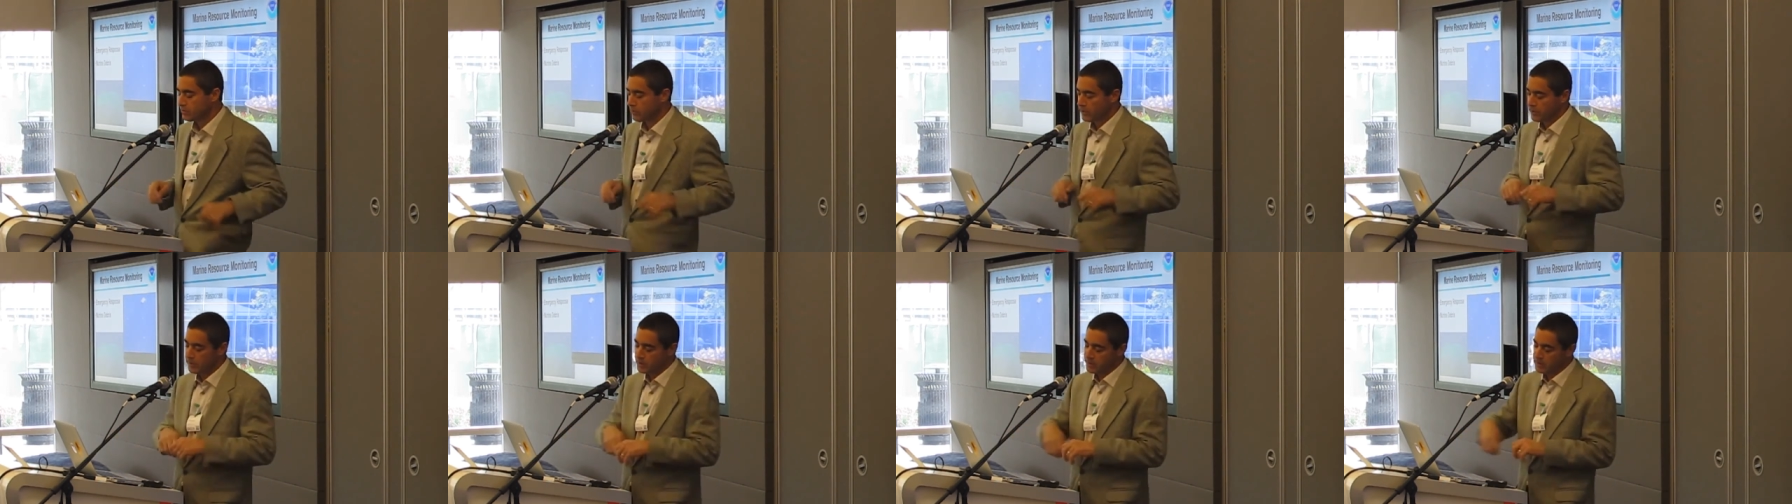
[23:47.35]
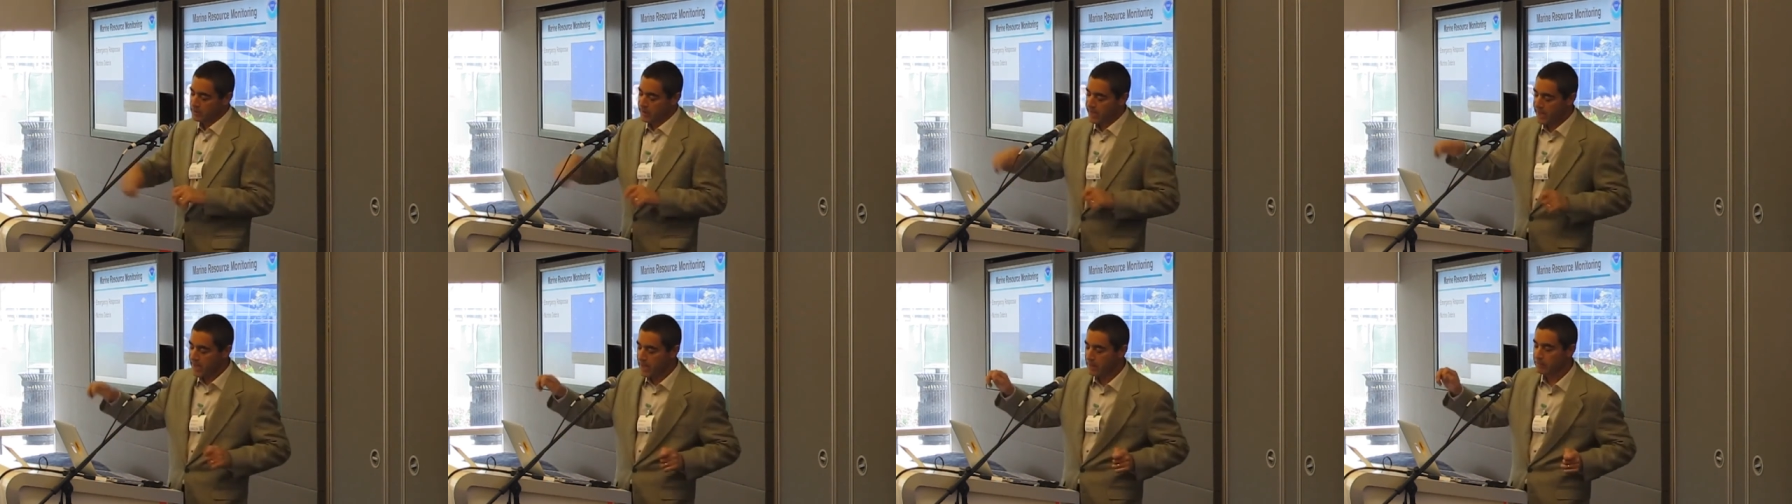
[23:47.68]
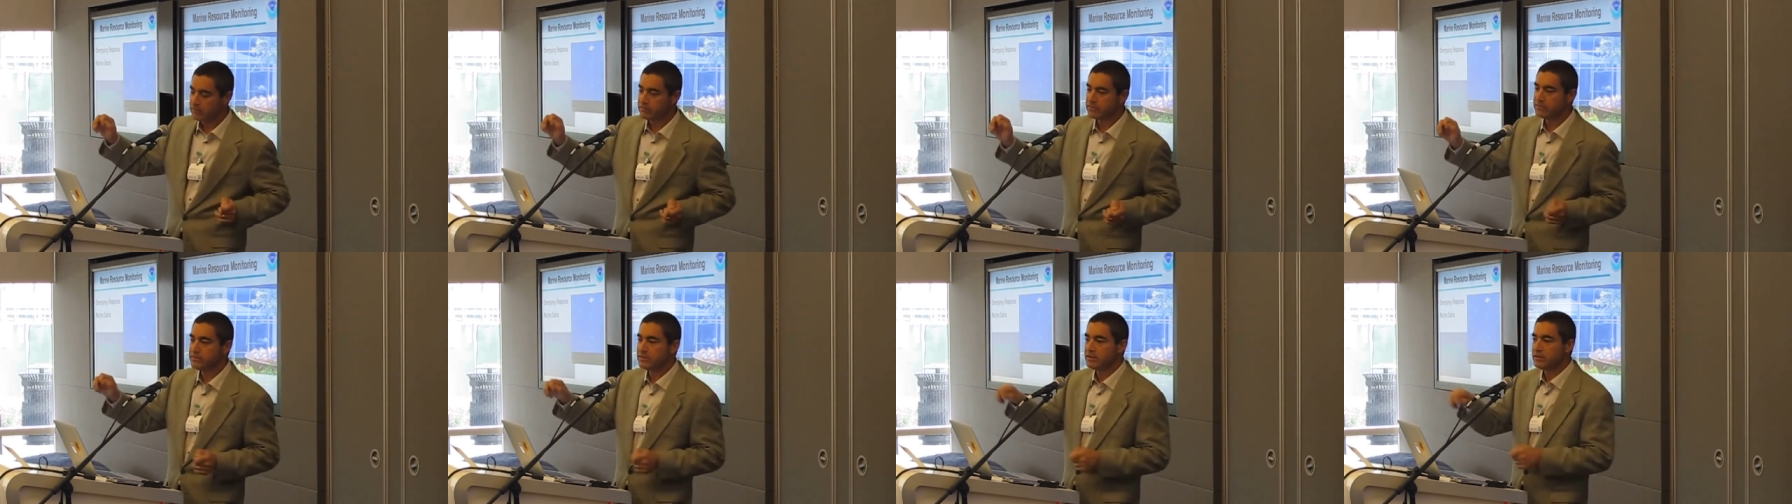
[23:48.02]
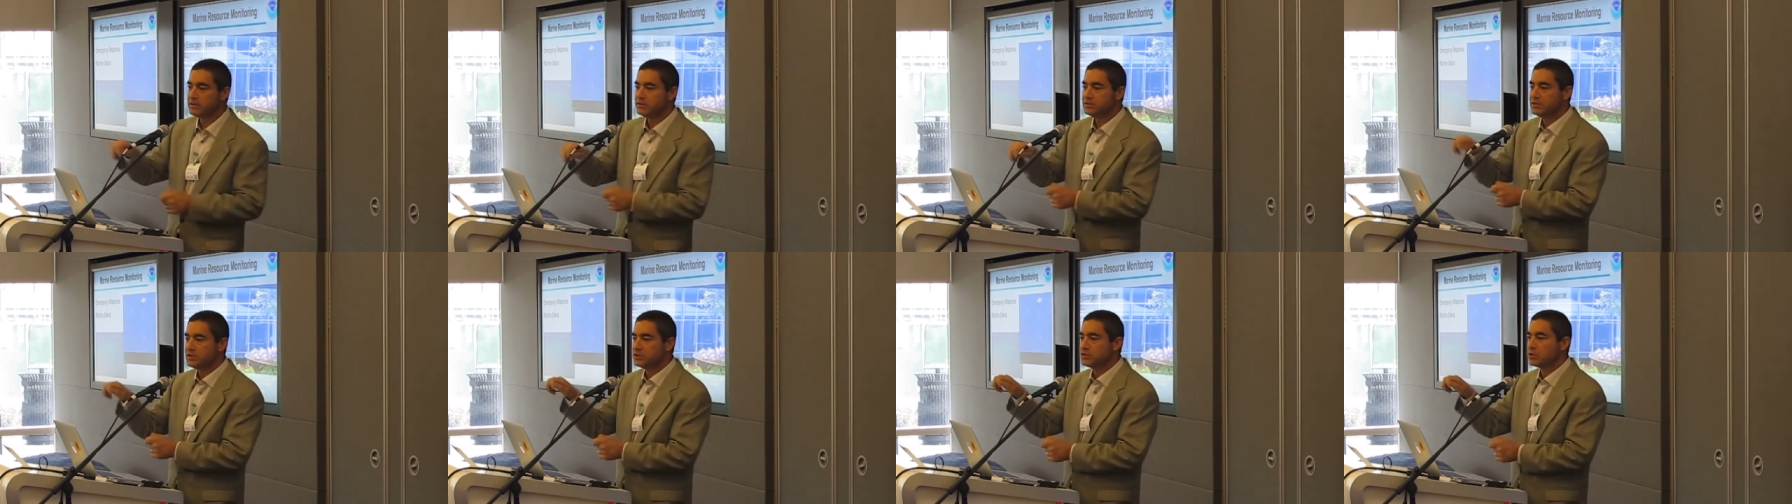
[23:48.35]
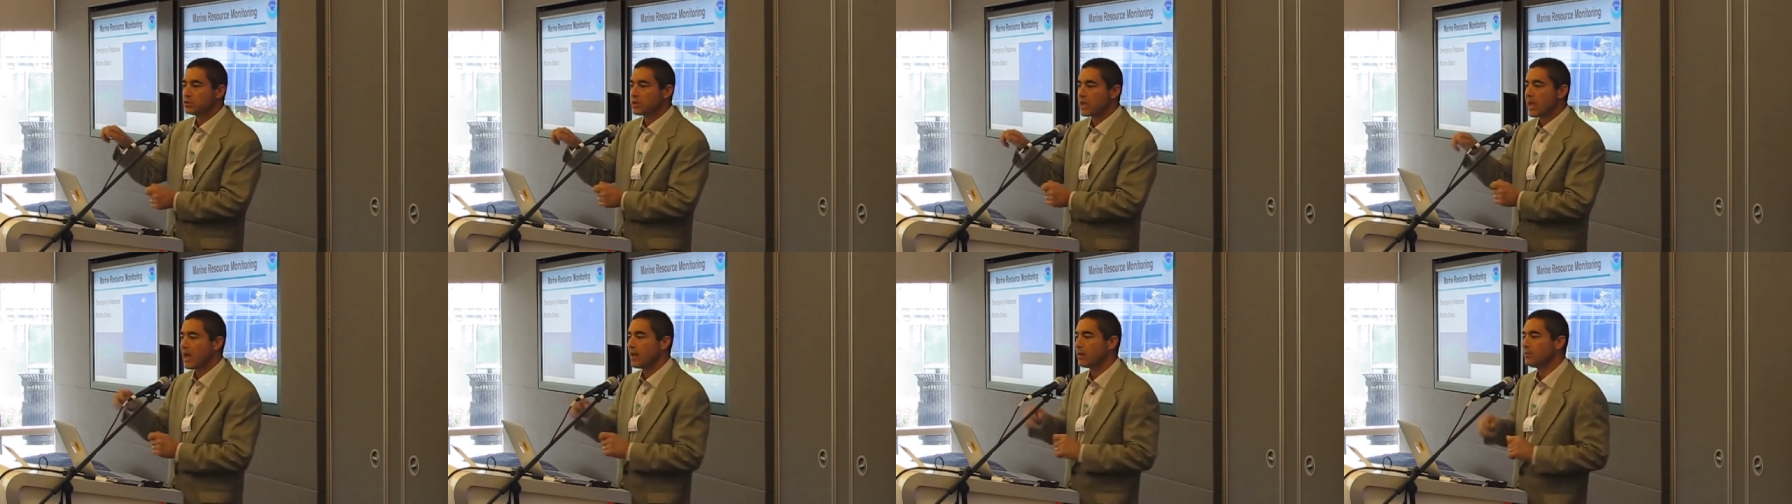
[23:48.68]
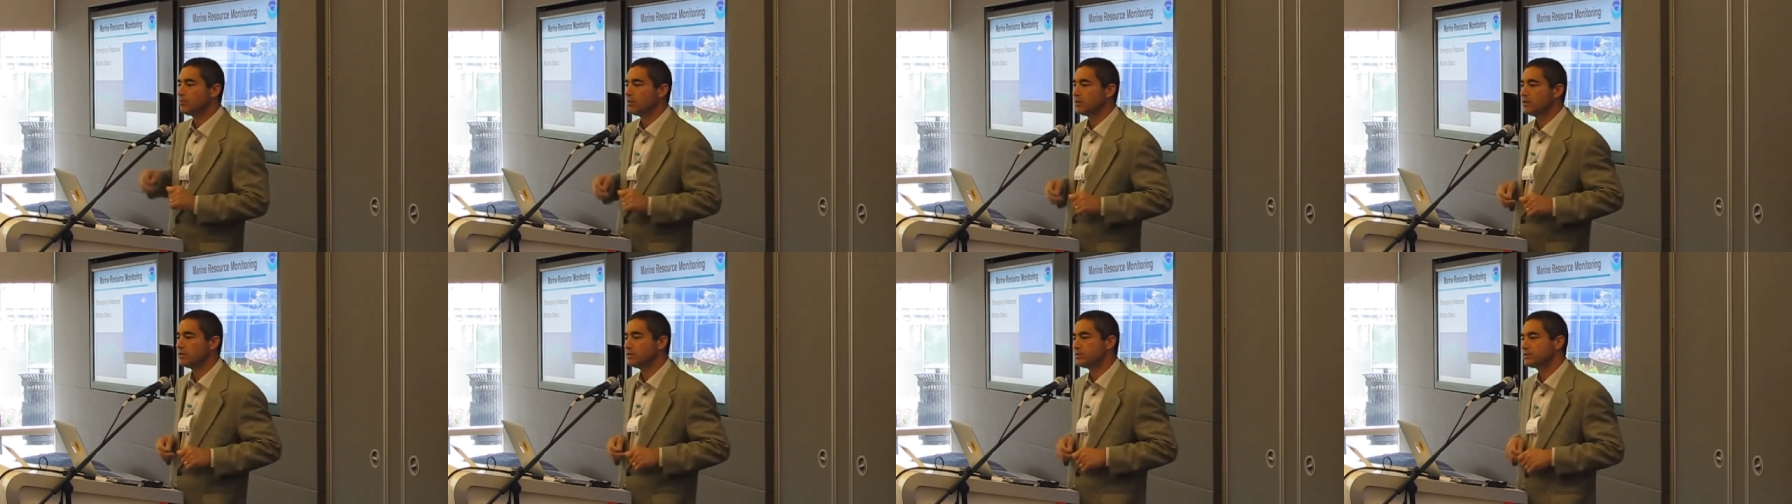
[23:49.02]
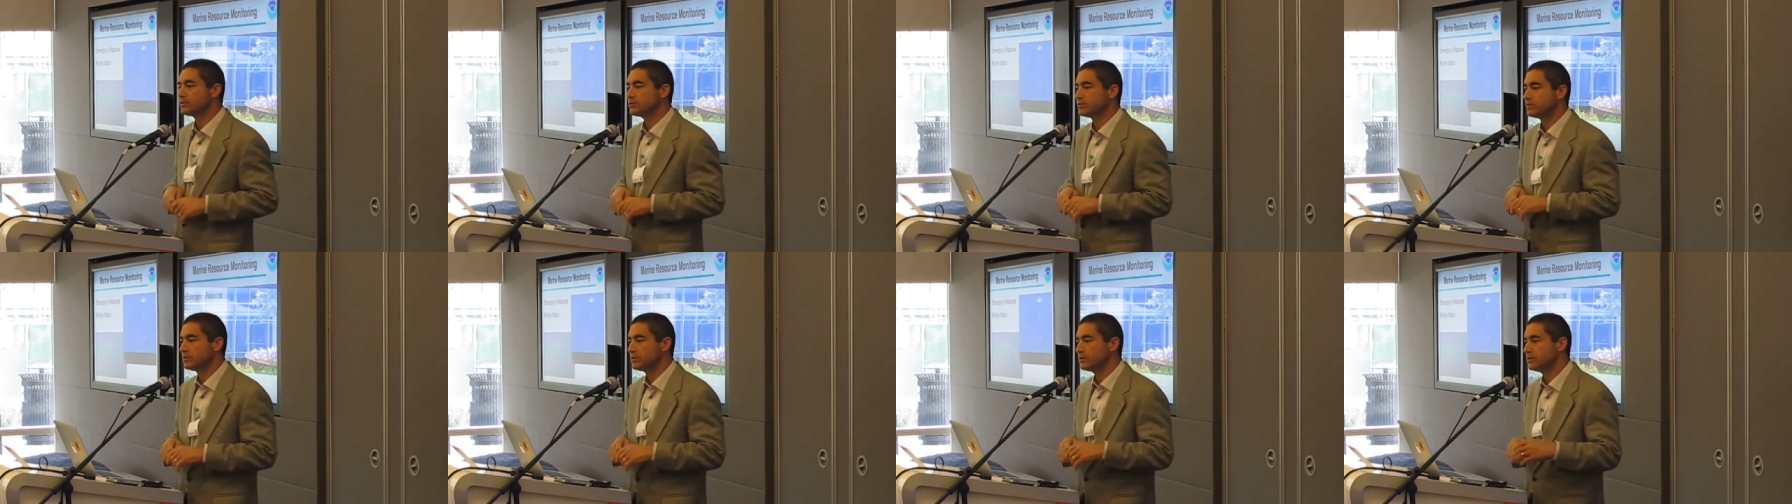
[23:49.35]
where you can lay out digital calipers.